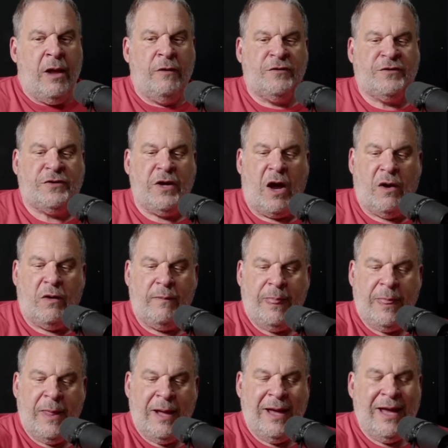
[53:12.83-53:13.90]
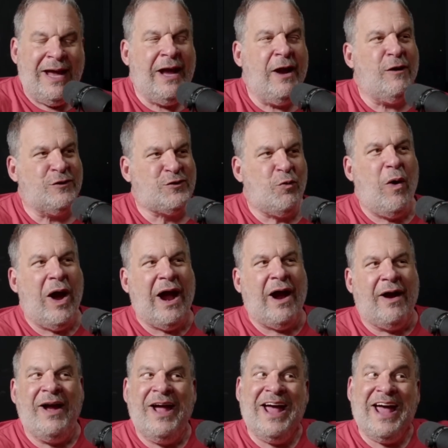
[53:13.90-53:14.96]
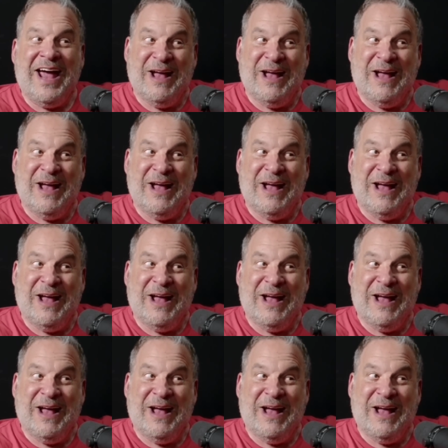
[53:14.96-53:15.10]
So here's where